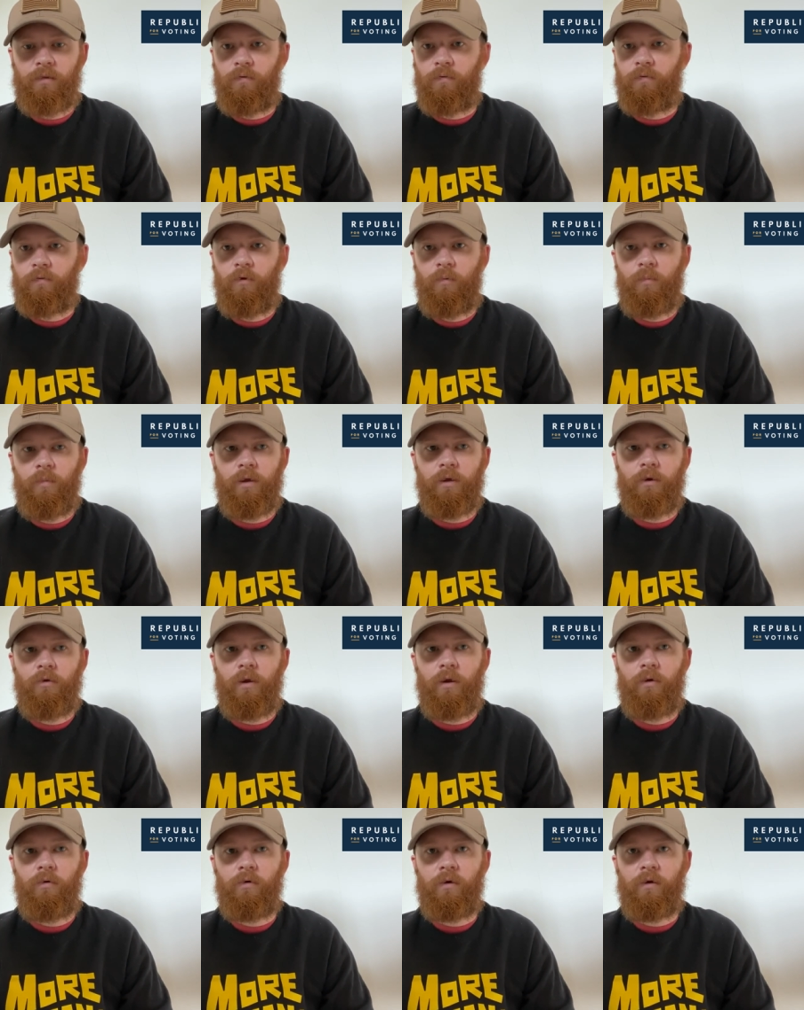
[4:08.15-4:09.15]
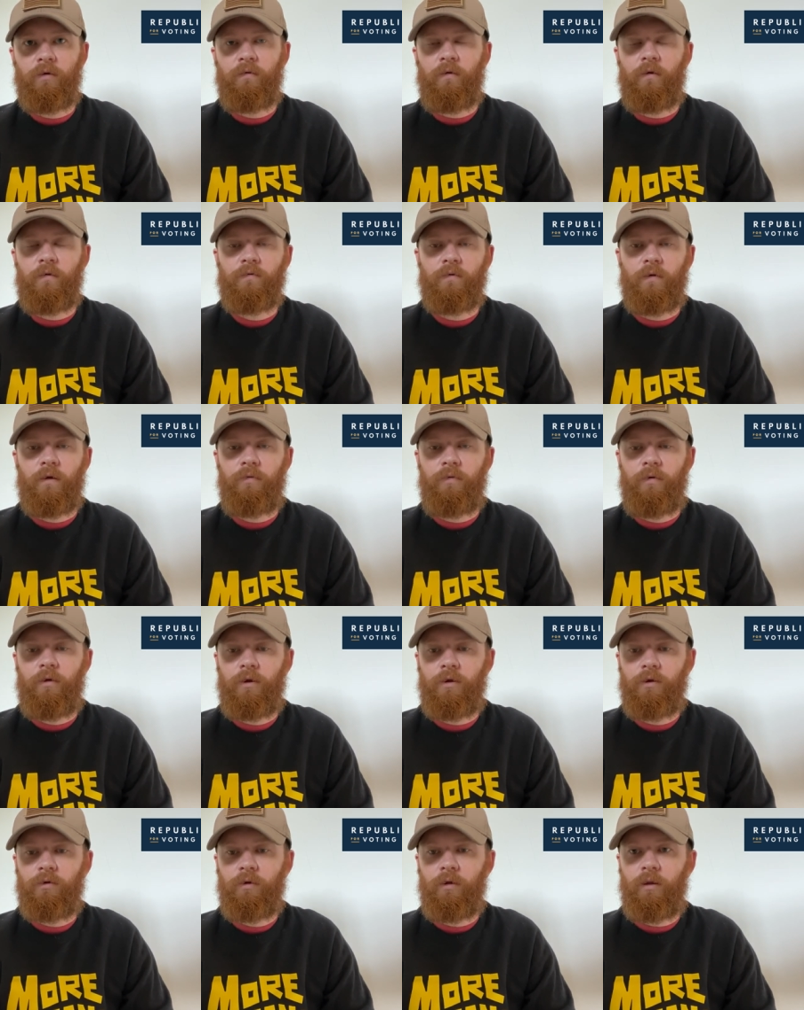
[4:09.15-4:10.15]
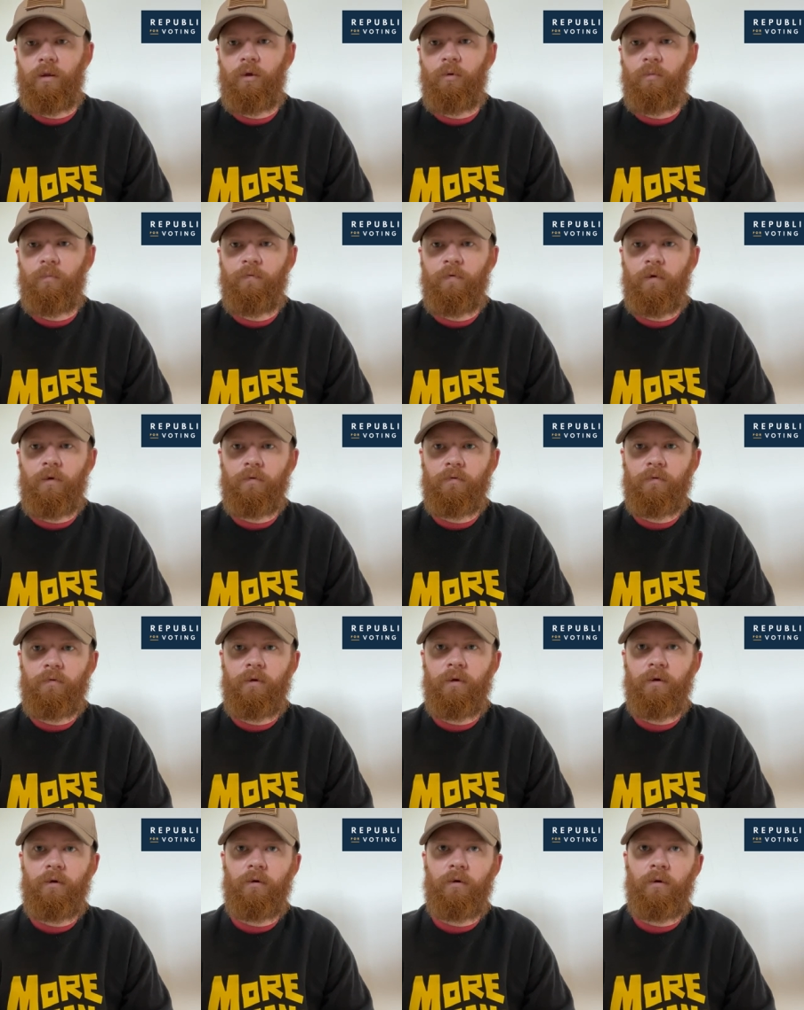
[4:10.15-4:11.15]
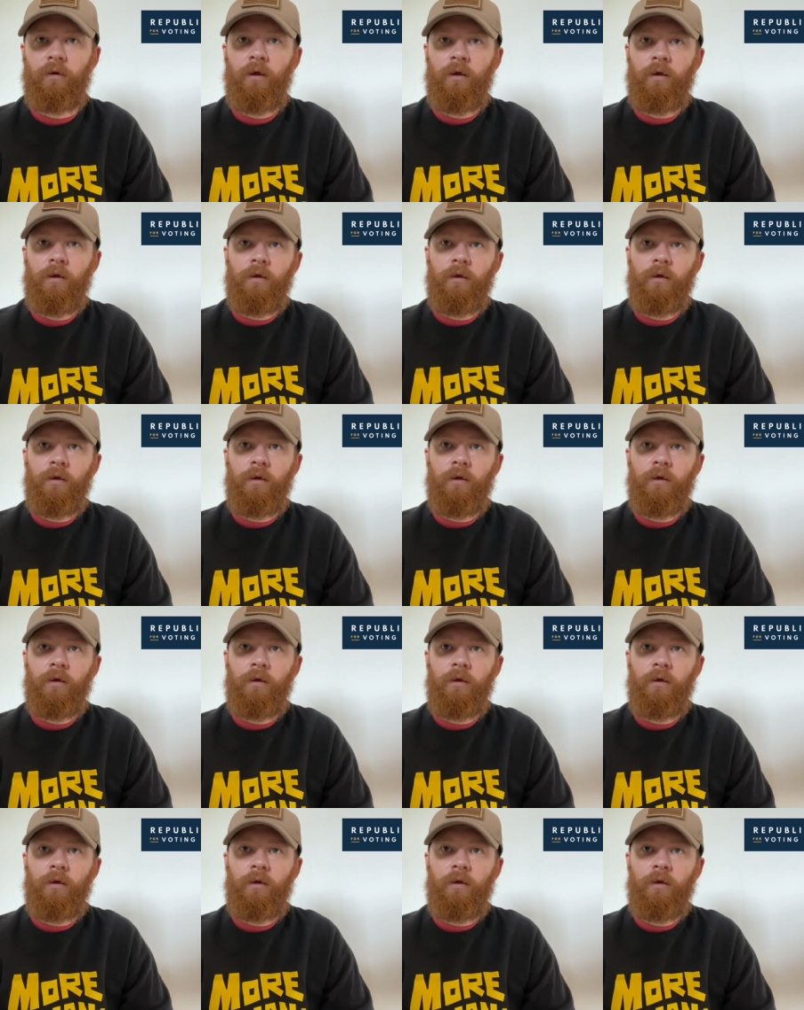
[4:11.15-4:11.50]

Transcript: There's so many great organizations out there you could help volunteer,